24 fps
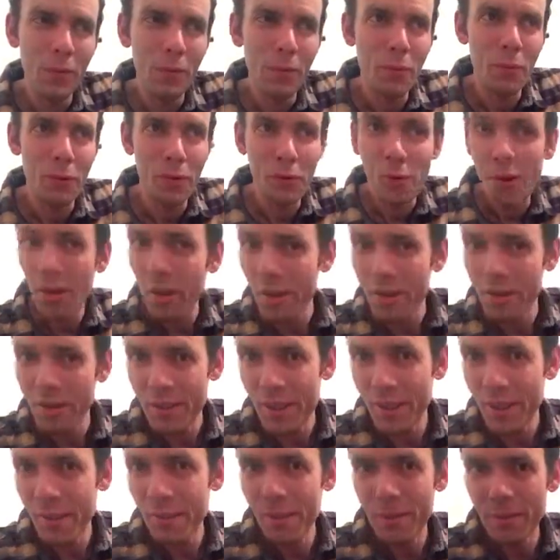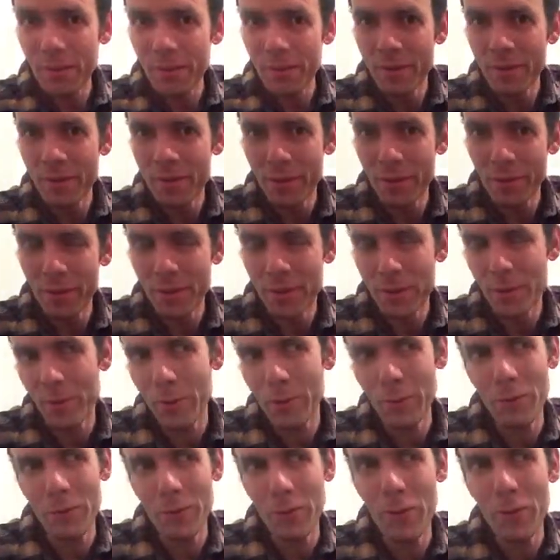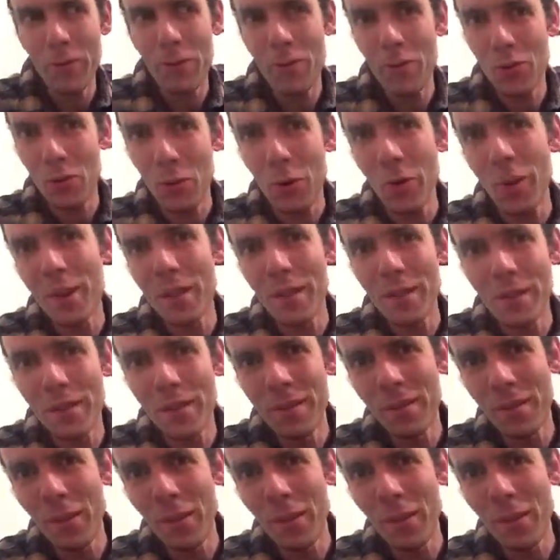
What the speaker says: prerogative or your first choice